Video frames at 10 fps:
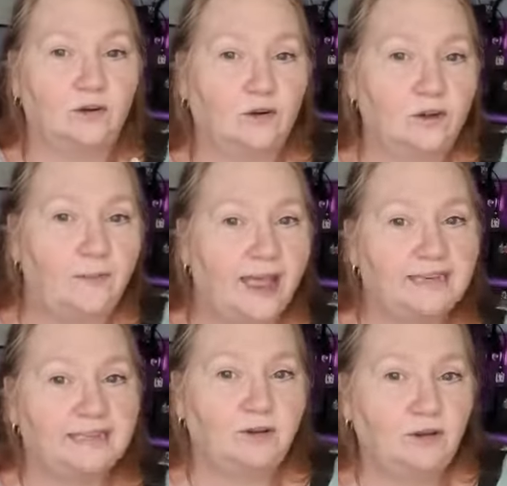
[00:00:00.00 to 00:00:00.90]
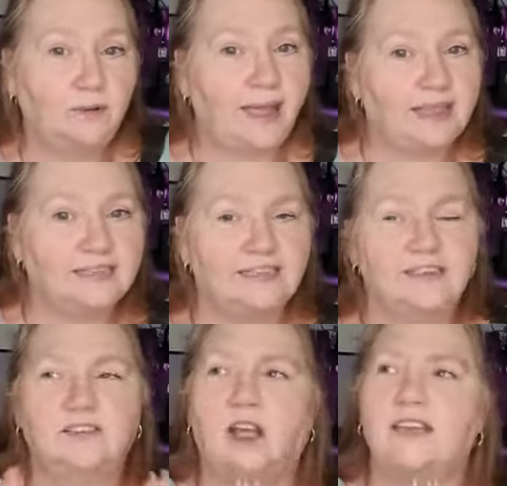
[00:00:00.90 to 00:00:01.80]
all the base, all the base.
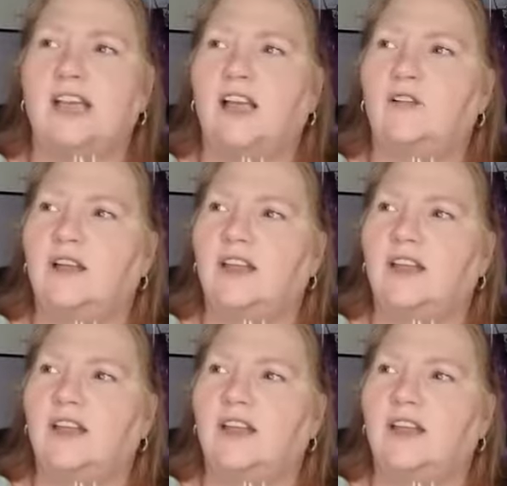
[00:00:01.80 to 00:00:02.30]
Now, there you go.